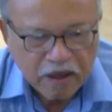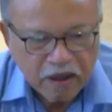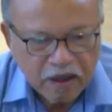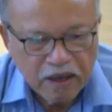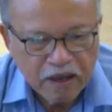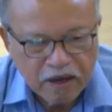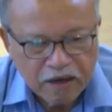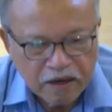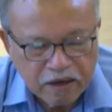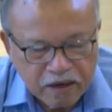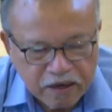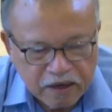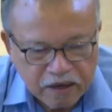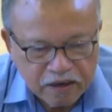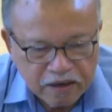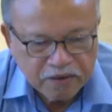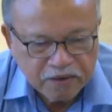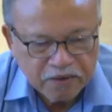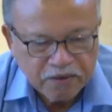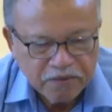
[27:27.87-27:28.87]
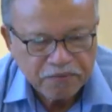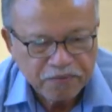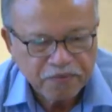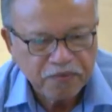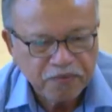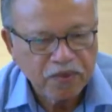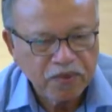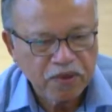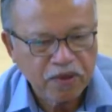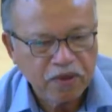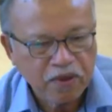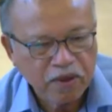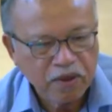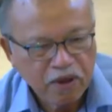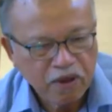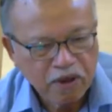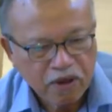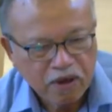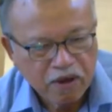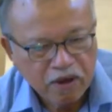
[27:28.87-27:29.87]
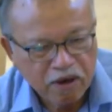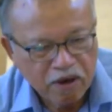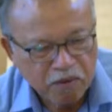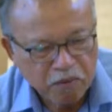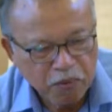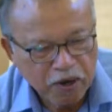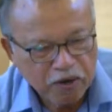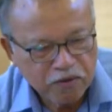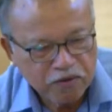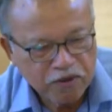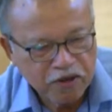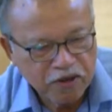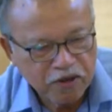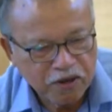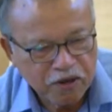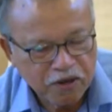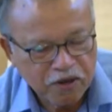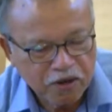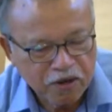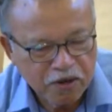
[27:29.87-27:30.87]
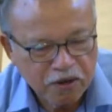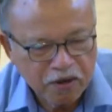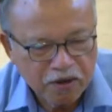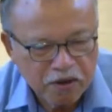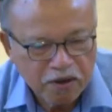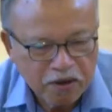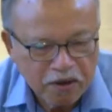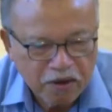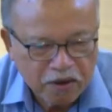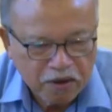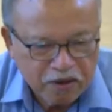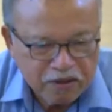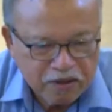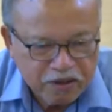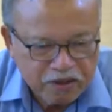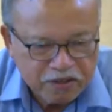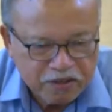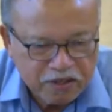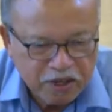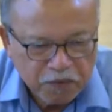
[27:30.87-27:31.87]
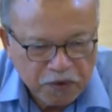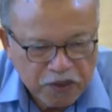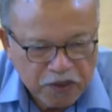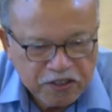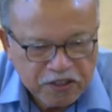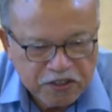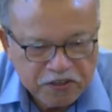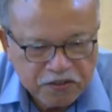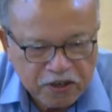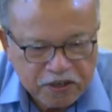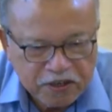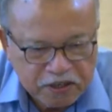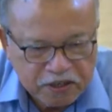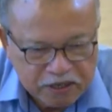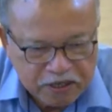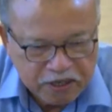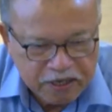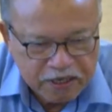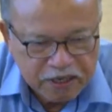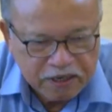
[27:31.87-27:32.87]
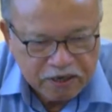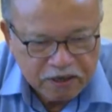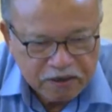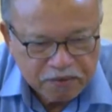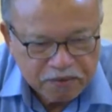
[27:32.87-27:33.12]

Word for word: And uh, about the uh, the 17th century,